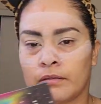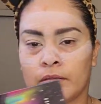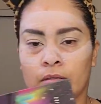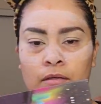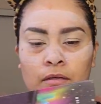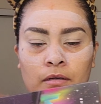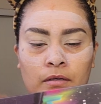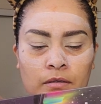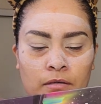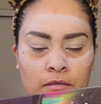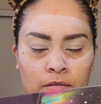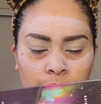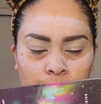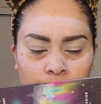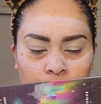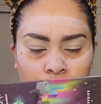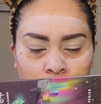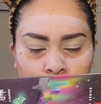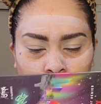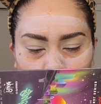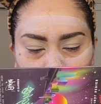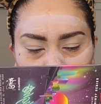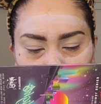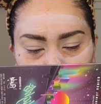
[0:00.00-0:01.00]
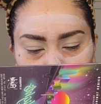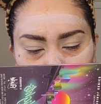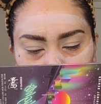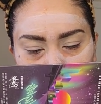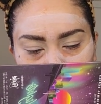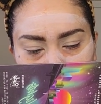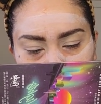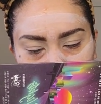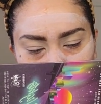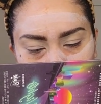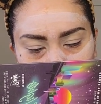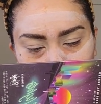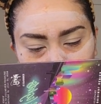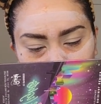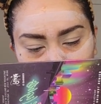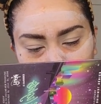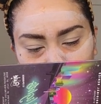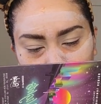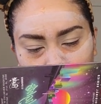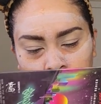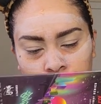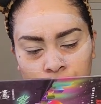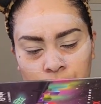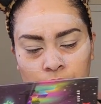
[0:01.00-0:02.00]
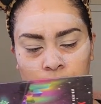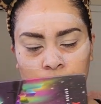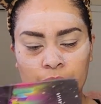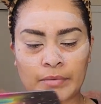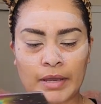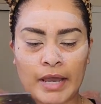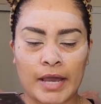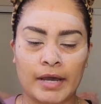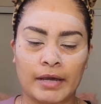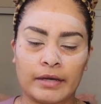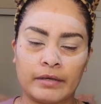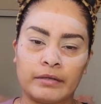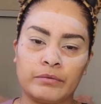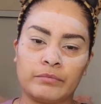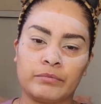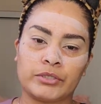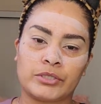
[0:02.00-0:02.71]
the color Blushing Bad,